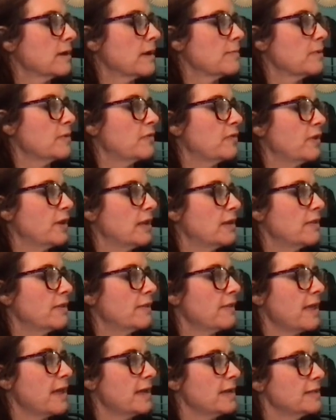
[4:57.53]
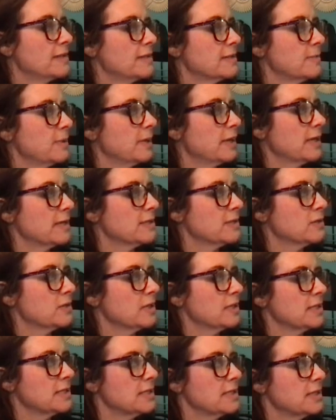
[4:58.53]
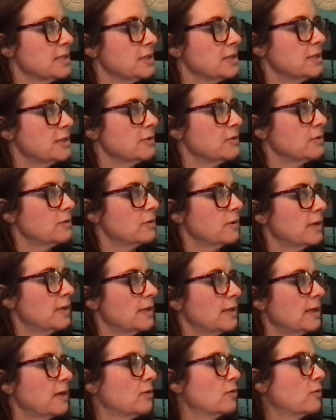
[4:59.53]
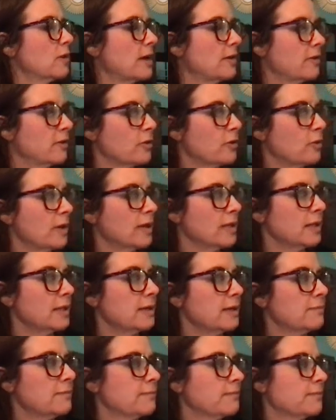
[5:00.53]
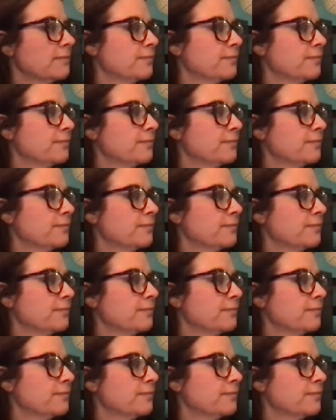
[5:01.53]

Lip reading: I'm a fan of the lines because they're easy to do and they go rather quickly.